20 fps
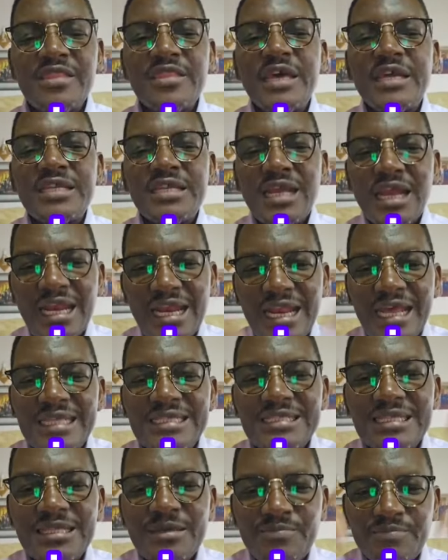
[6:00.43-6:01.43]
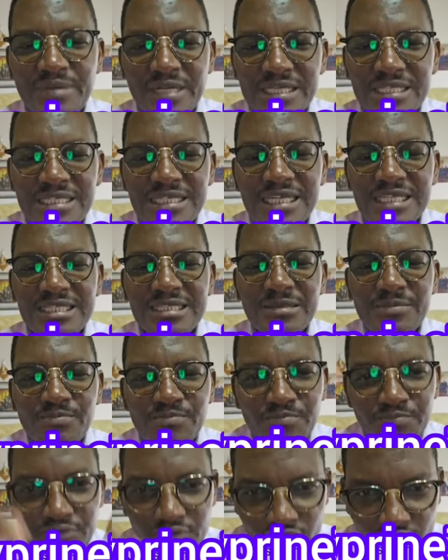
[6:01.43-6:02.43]
then let the president
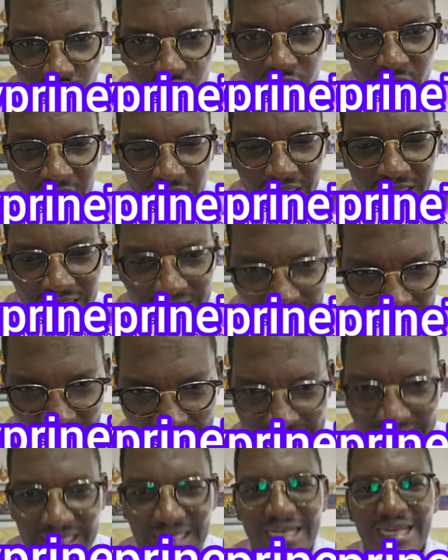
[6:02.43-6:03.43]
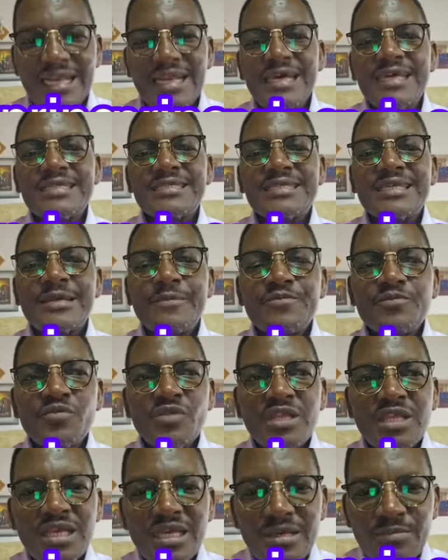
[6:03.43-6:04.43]
prove that. Let
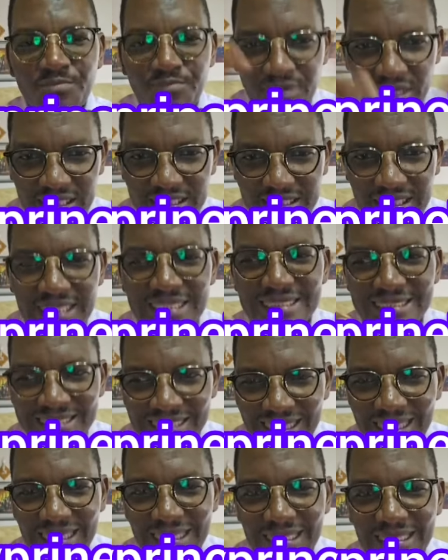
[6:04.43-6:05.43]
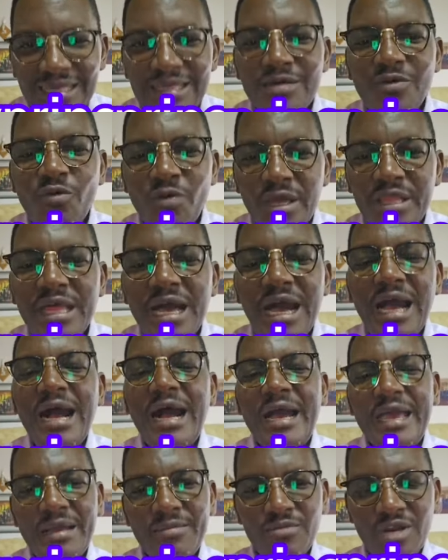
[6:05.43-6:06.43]
president say whether
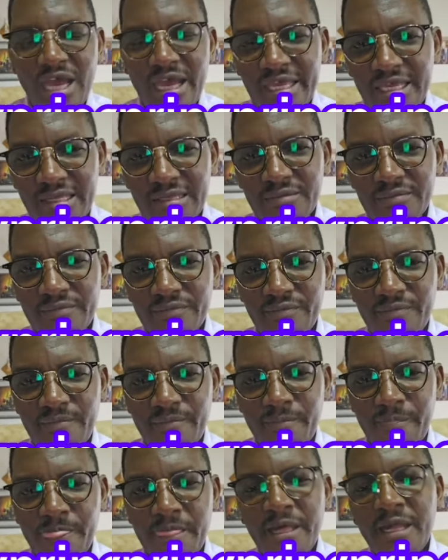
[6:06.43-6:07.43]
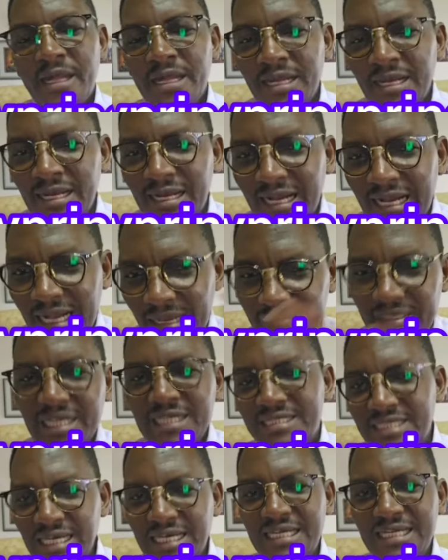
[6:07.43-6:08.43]
I am lying.
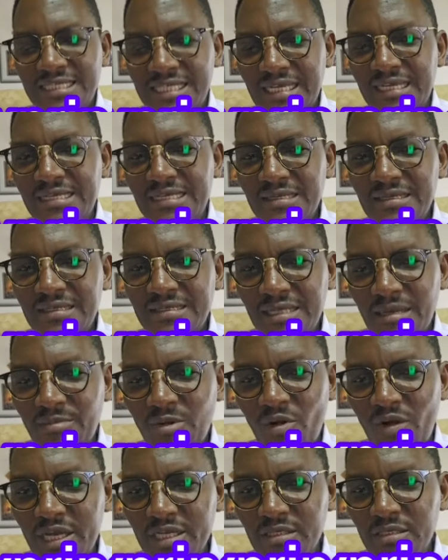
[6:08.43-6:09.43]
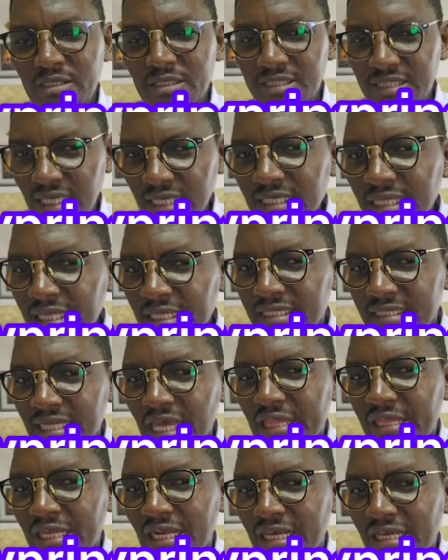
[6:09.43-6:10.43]
Cabinet secretary, number one, say there is
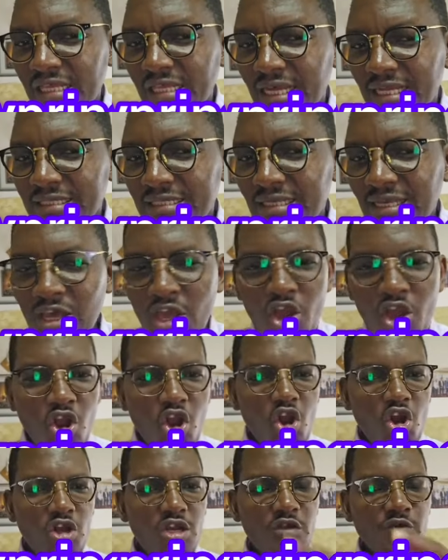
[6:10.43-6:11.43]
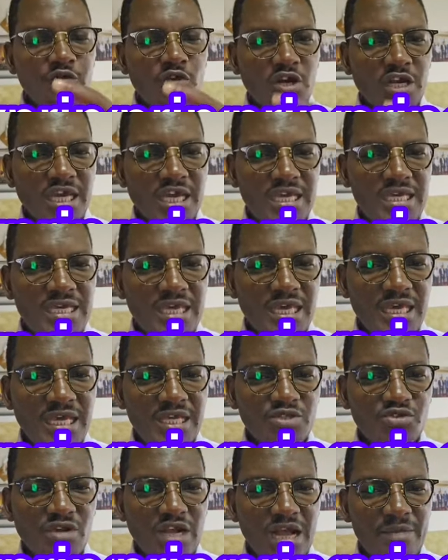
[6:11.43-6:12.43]
nothing like that. Only for
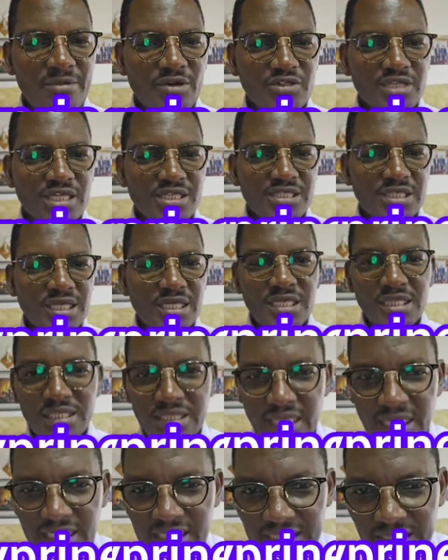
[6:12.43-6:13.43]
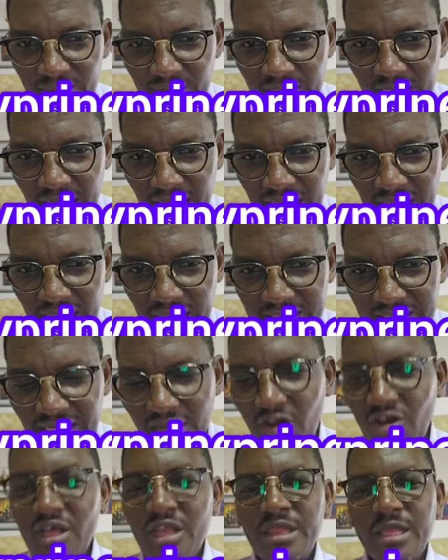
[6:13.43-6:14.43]
KAA to come out and say there is something like that.
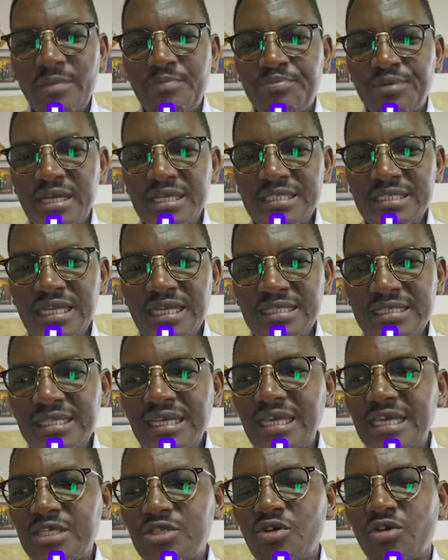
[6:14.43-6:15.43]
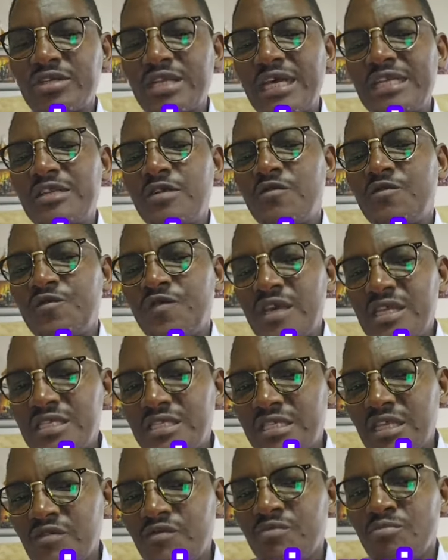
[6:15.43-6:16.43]
Now, the president is on a
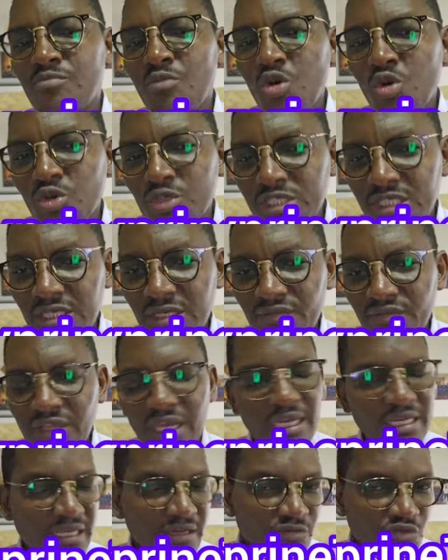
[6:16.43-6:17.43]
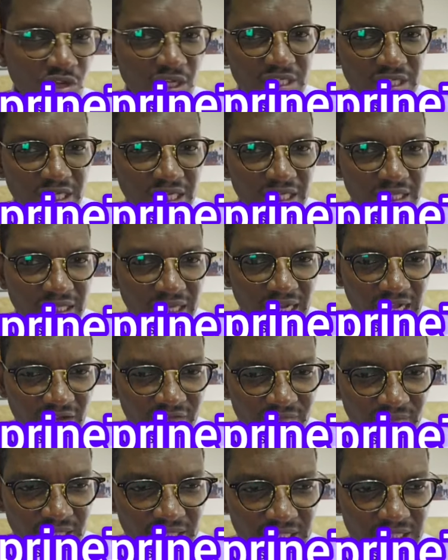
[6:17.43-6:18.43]
defensive mode, and everyone in the
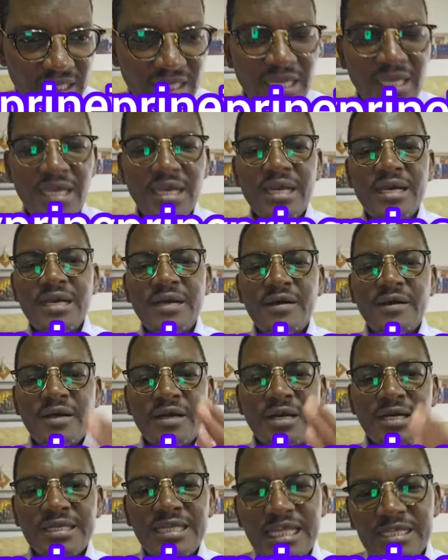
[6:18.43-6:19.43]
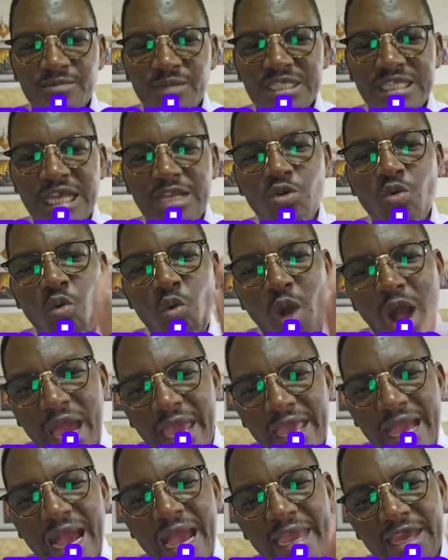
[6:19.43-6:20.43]
government. Let me tell you
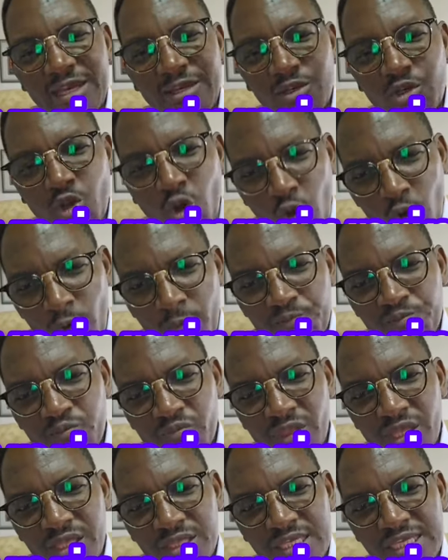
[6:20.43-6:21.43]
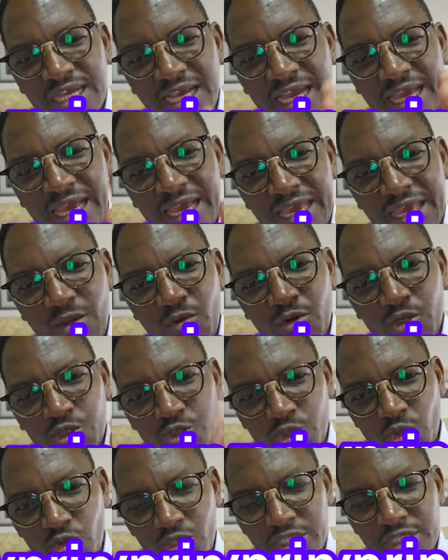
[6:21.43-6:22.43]
why I know Jkia
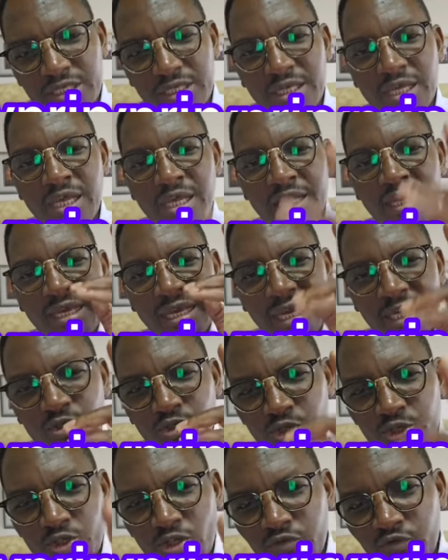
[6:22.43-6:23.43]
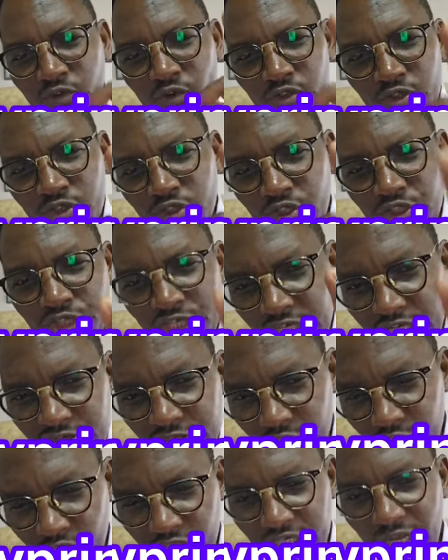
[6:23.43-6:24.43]
was sold. It was sold for three
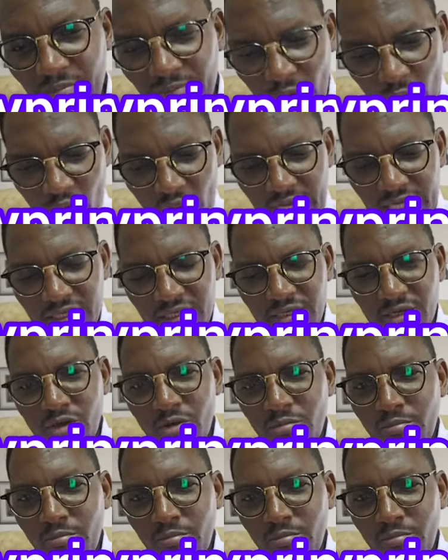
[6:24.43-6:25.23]
reasons. Number one,